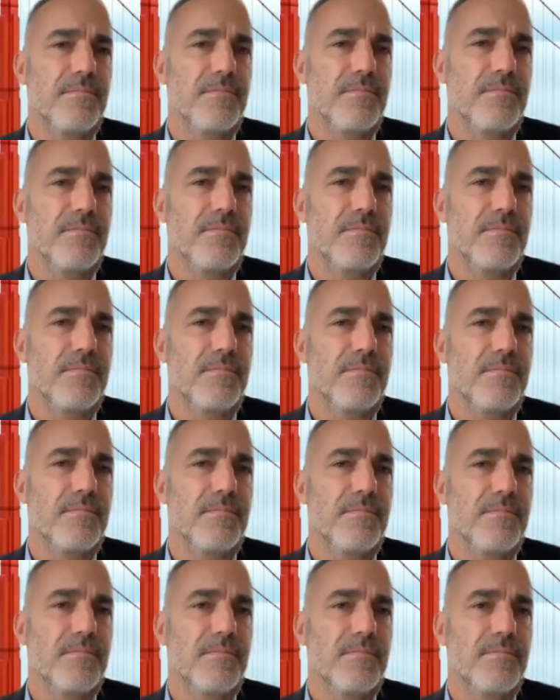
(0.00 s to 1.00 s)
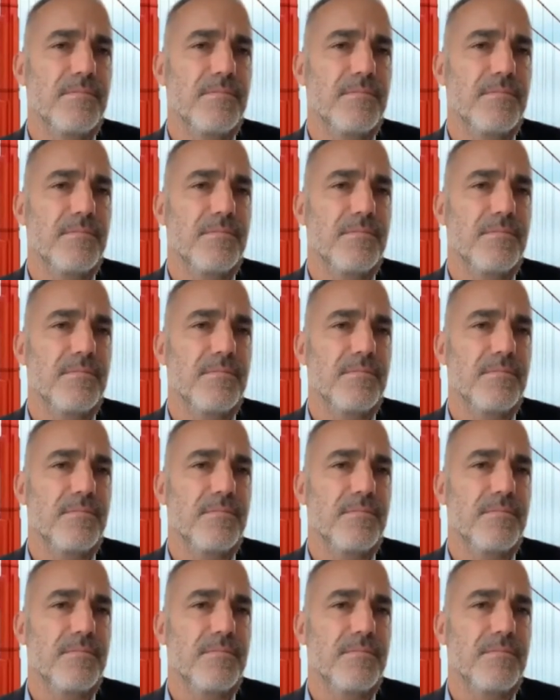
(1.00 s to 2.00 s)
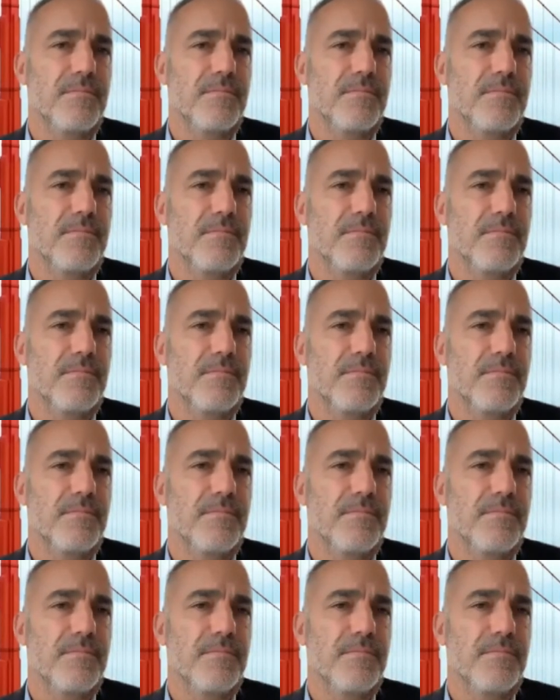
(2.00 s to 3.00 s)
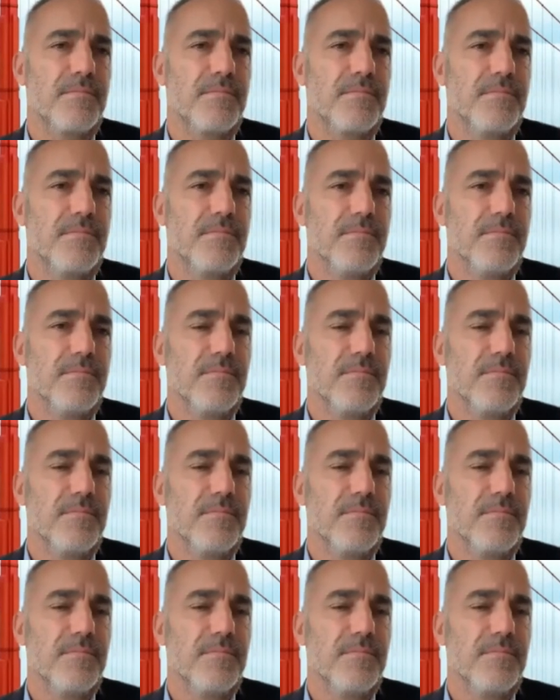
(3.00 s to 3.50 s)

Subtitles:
No words are spoken by the person on screen.